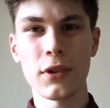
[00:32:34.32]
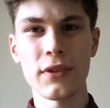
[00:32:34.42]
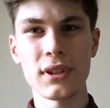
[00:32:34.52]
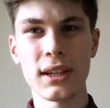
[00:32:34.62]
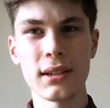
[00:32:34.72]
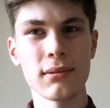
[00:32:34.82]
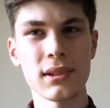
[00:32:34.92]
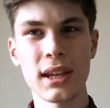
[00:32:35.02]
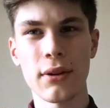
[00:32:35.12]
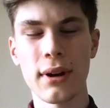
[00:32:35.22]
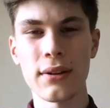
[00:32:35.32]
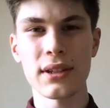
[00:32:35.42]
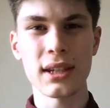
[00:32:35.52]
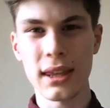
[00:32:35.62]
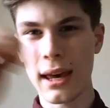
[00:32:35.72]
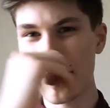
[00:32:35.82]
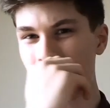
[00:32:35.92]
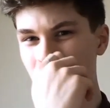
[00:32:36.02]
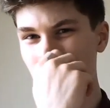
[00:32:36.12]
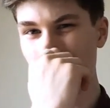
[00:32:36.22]
obviously stick around to see them.
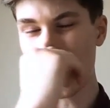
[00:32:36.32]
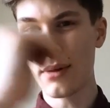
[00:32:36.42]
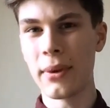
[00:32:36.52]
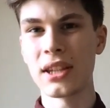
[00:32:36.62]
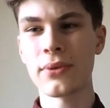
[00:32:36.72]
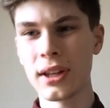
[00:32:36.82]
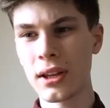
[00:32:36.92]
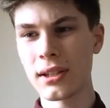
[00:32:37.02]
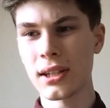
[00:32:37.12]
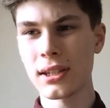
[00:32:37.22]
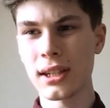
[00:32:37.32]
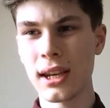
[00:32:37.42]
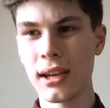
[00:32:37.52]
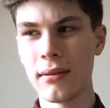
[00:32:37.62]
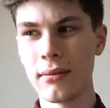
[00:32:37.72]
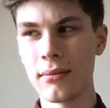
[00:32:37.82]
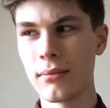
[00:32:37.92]
It's really nice to see